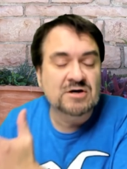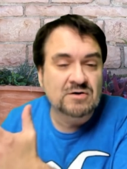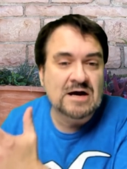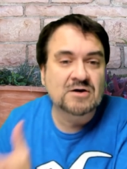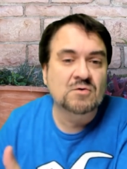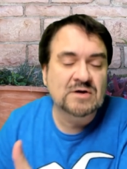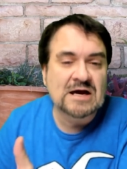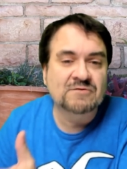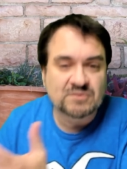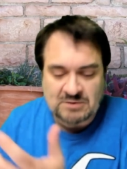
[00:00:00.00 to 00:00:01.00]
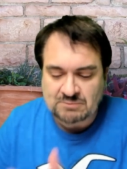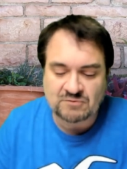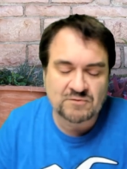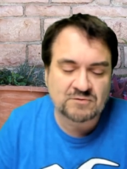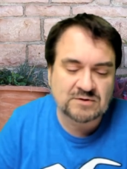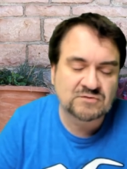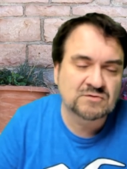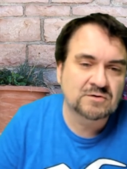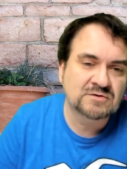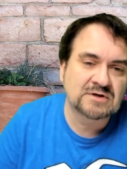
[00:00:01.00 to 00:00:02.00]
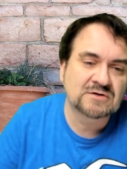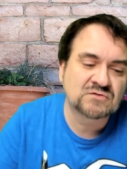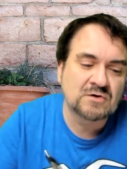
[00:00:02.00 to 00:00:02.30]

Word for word: and they're not going after people for doing certain things.